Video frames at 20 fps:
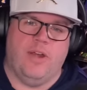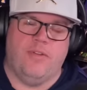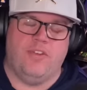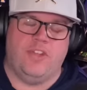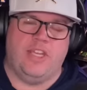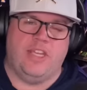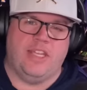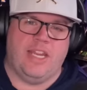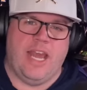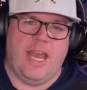
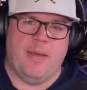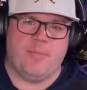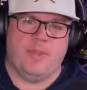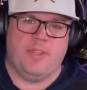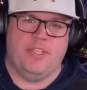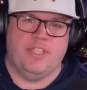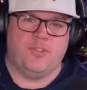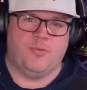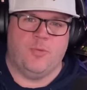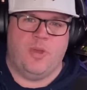everything that
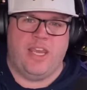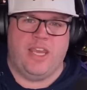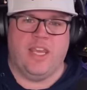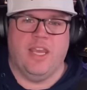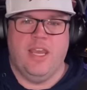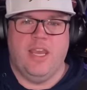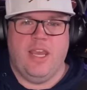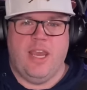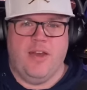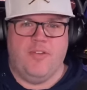happened this week,
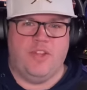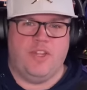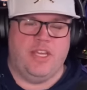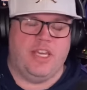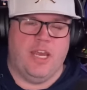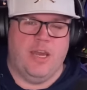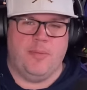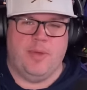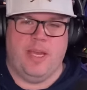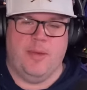everything
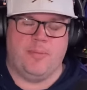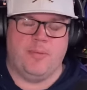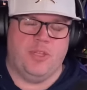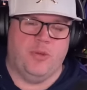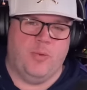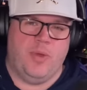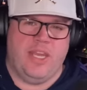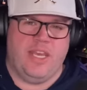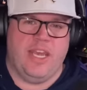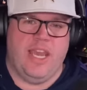coming up in the
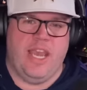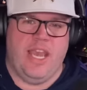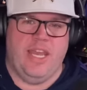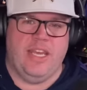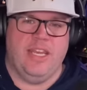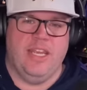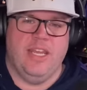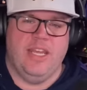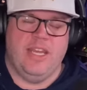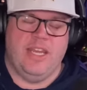week ahead,